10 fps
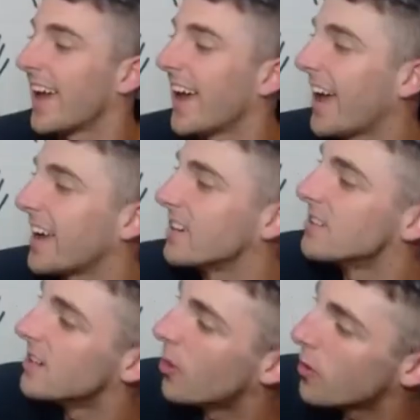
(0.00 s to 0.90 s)
Hey,
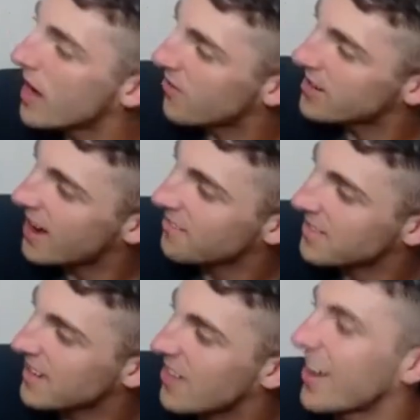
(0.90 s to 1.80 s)
we have enough
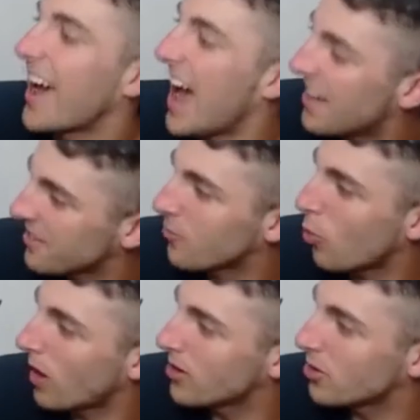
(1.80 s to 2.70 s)
to cover half of
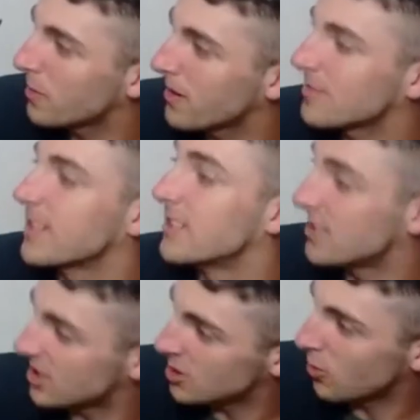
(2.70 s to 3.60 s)
one new building. Do
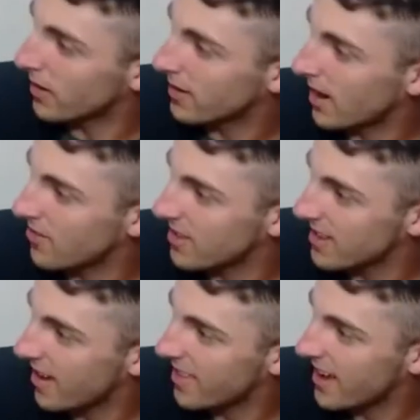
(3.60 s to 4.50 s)
you want to cover
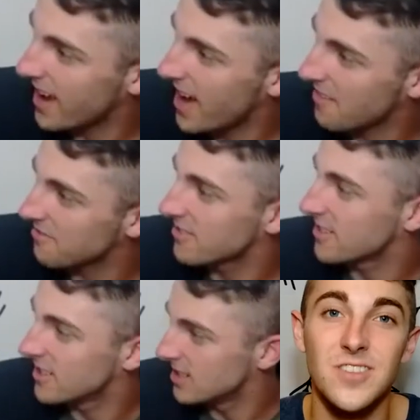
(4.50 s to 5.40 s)
the other half?
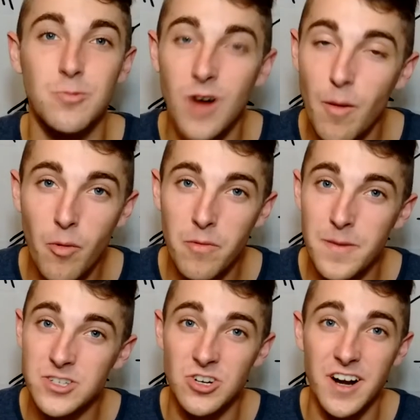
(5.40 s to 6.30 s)
The problem with
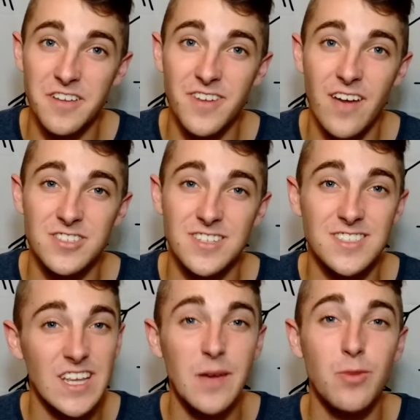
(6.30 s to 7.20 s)
Measure 95 is the
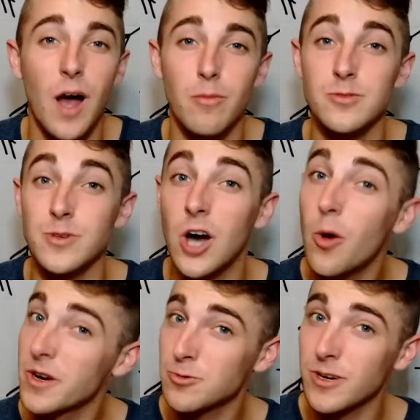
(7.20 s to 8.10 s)
same problems we
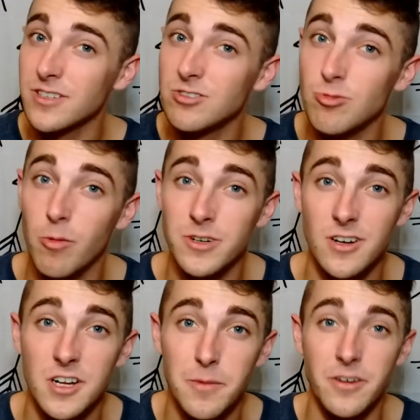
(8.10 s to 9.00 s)
always run into when we're
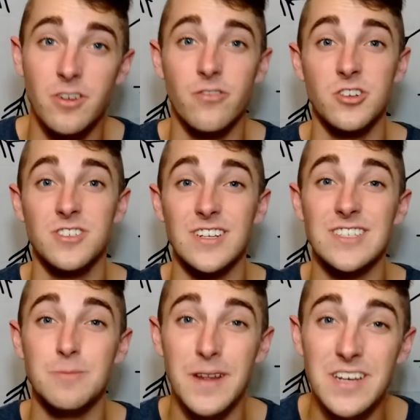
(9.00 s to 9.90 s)
talking about university
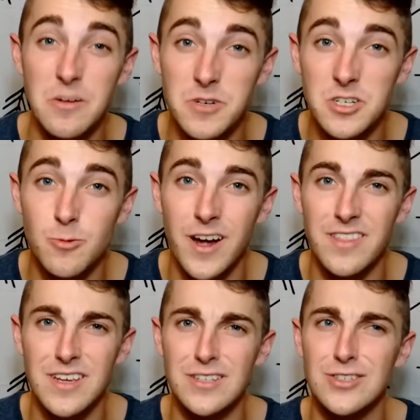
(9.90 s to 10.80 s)
spending, which is why I
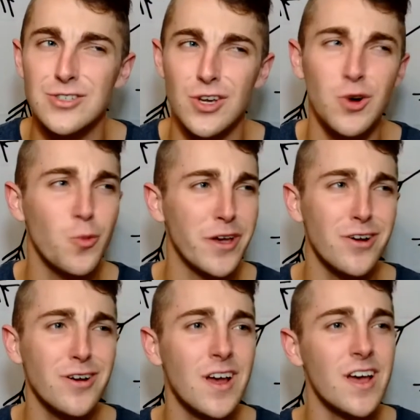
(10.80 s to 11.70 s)
think it's so weird